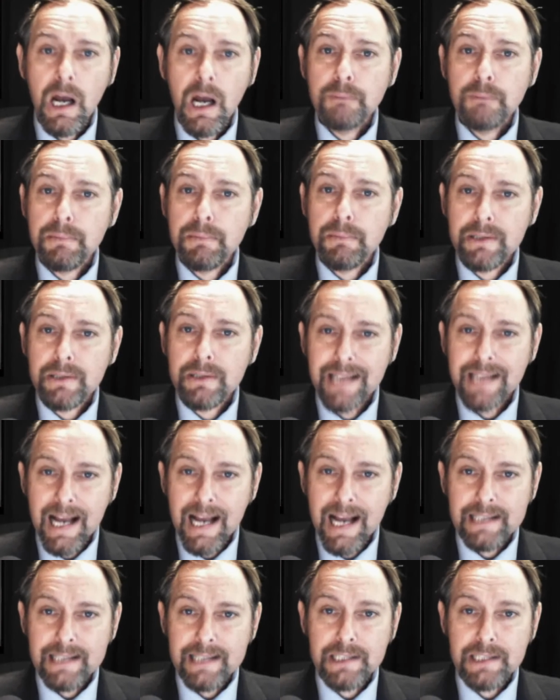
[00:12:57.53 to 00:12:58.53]
and promoting
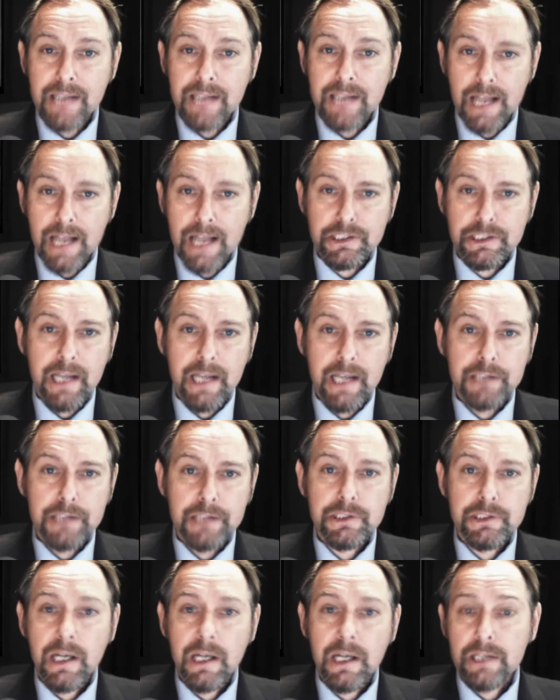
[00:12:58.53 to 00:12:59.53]
access to
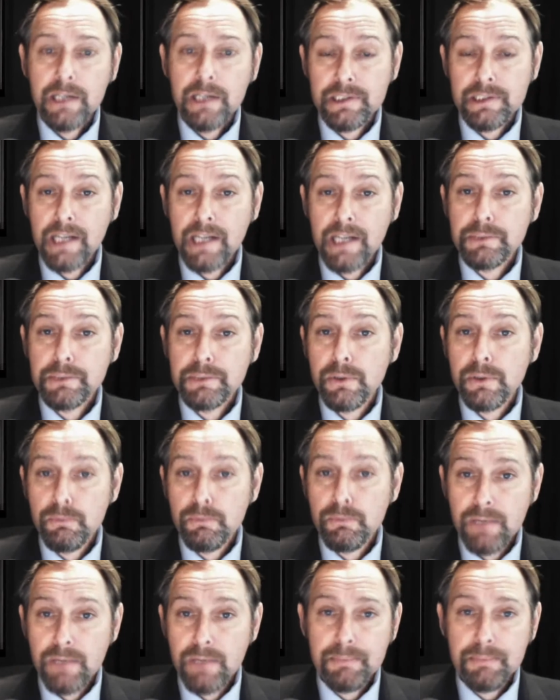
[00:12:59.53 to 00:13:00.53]
education and sexual
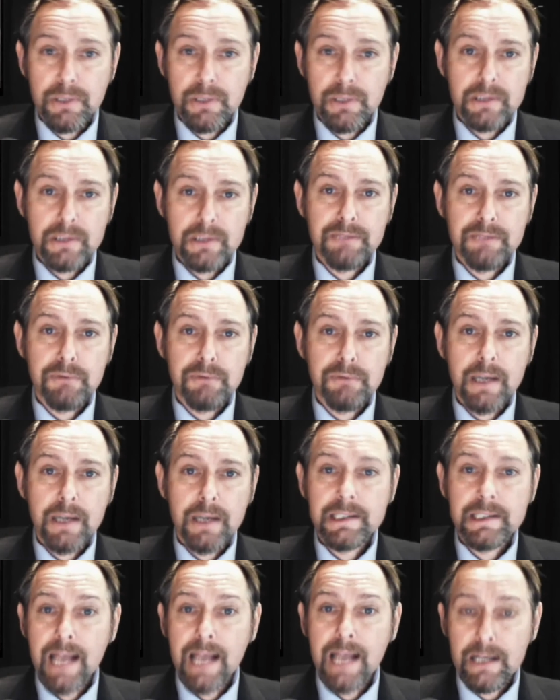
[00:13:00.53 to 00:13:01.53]
and reproductive
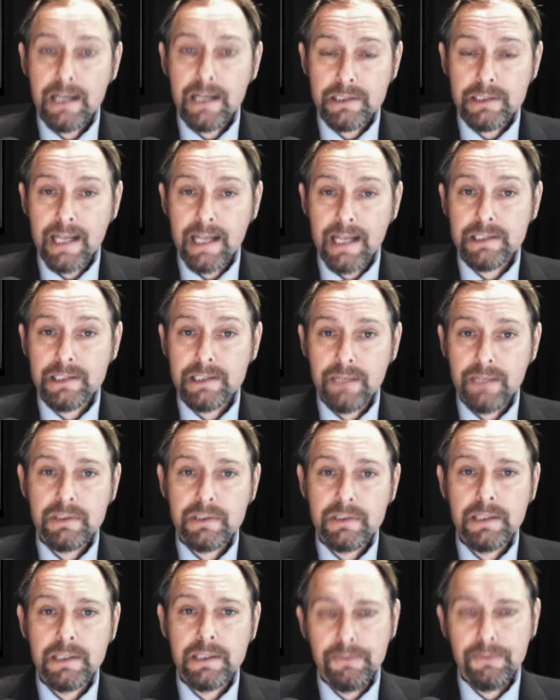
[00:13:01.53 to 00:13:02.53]
rights and healthcare
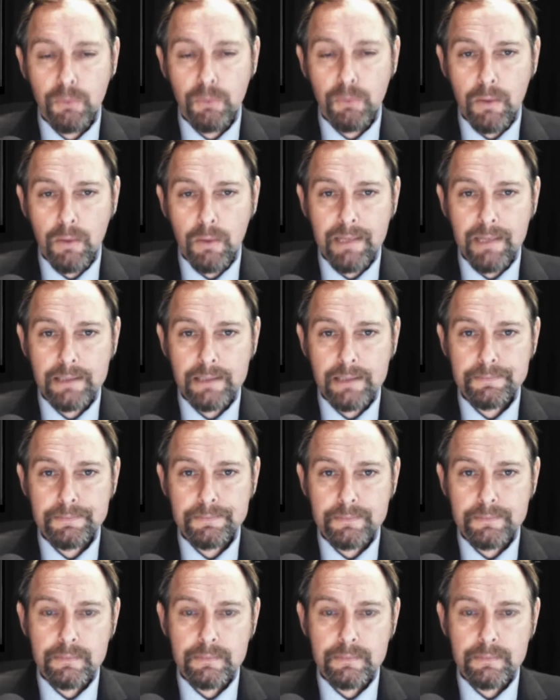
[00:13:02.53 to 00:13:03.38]
services for women.